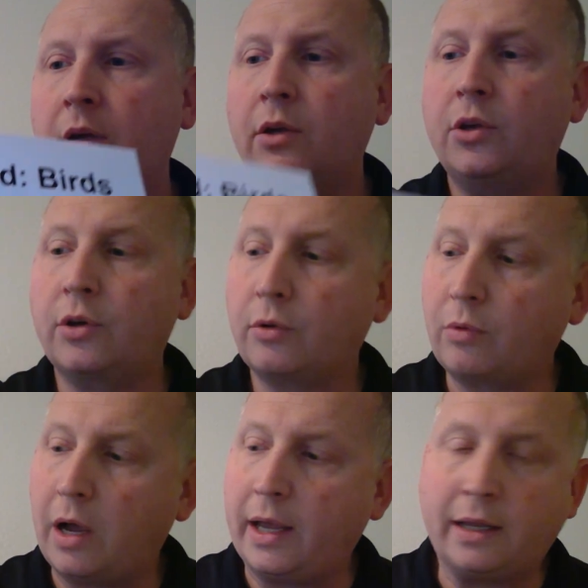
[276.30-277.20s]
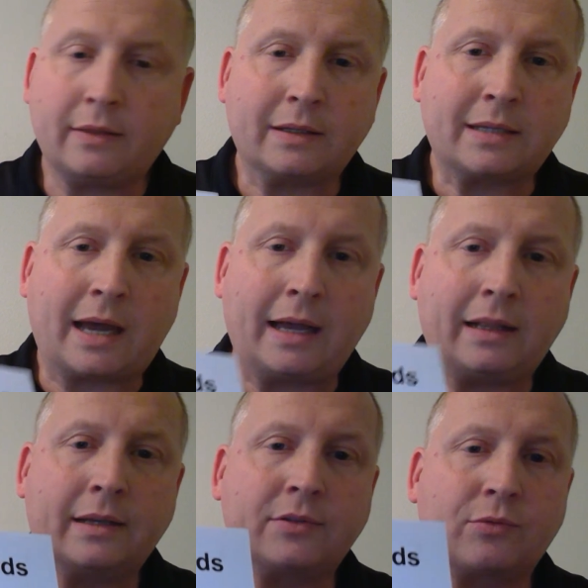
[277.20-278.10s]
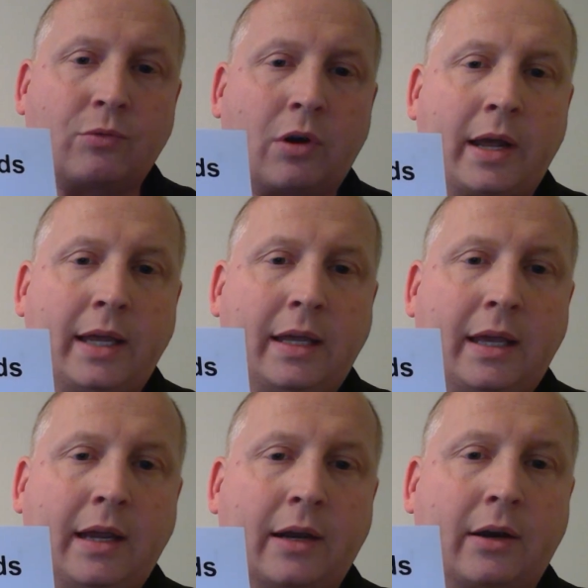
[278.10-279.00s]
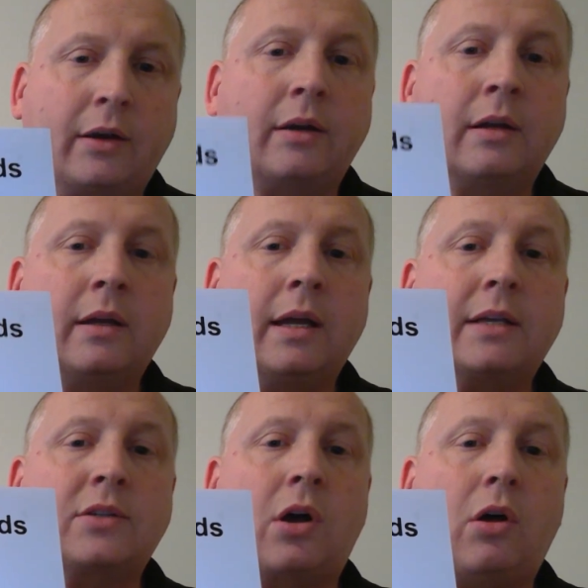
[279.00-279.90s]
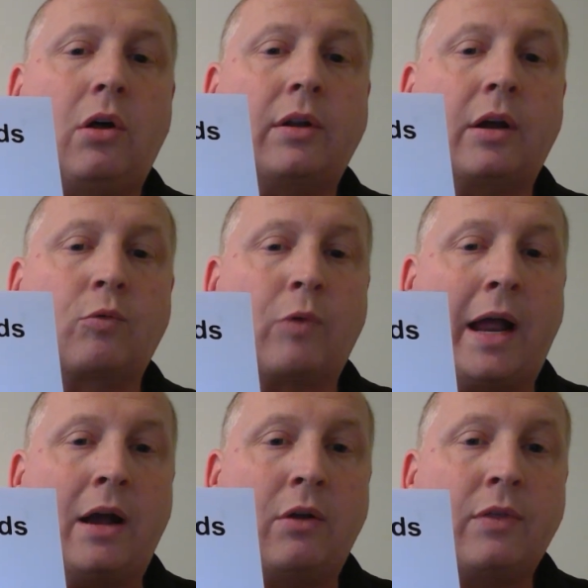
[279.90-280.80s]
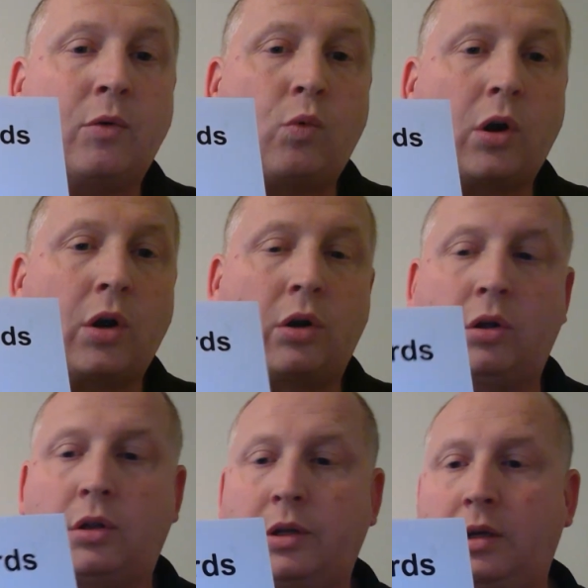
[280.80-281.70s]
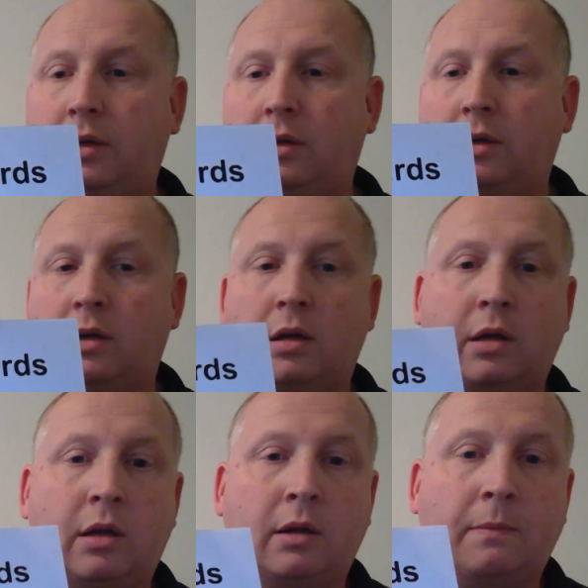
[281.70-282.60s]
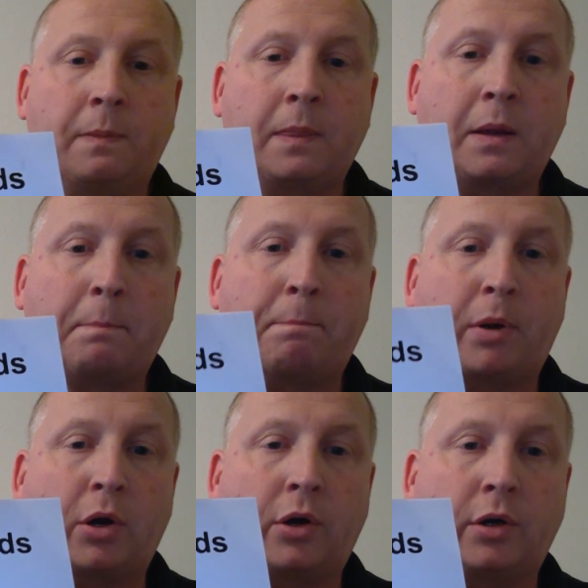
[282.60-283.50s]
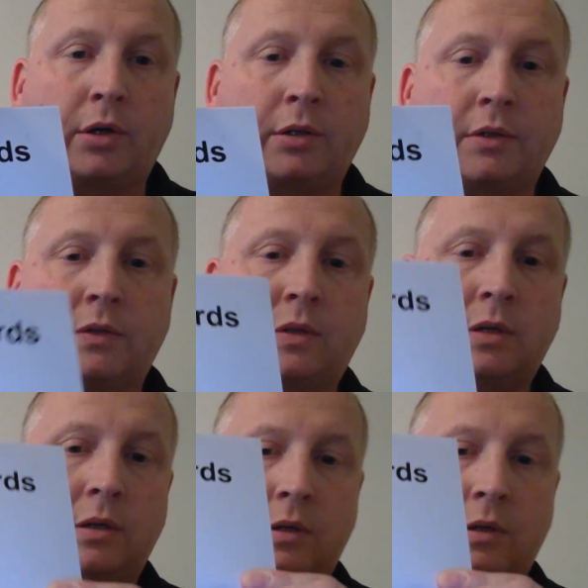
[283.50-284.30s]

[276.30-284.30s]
You're right. The title is right here. It's called Around the World, Birds.